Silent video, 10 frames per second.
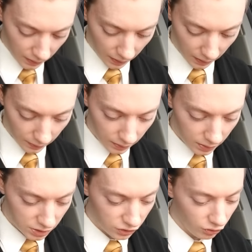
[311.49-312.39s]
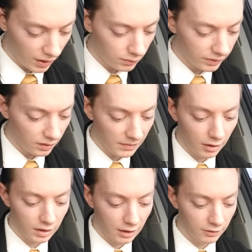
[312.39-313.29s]
And just try it with the
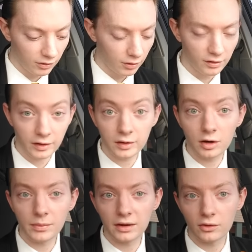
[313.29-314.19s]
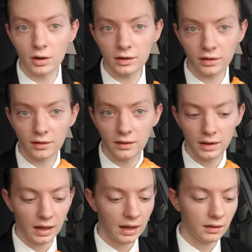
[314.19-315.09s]
marinara sauce, let you know my thoughts.
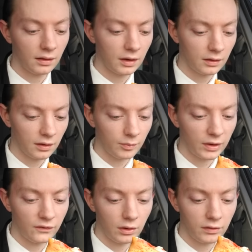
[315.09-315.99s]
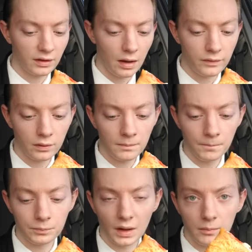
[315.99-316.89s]
And yes, this is my first ever
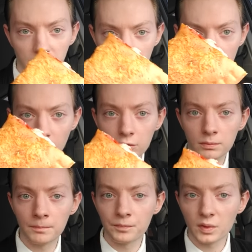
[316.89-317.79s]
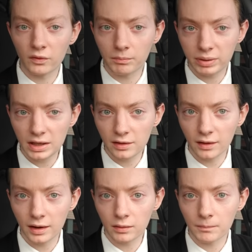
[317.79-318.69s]
pizzone from Pizza
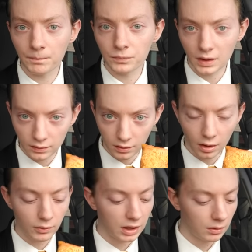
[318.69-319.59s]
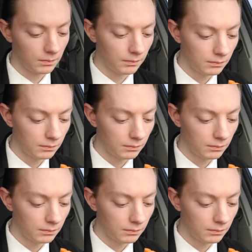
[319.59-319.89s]
Hut. It's going in.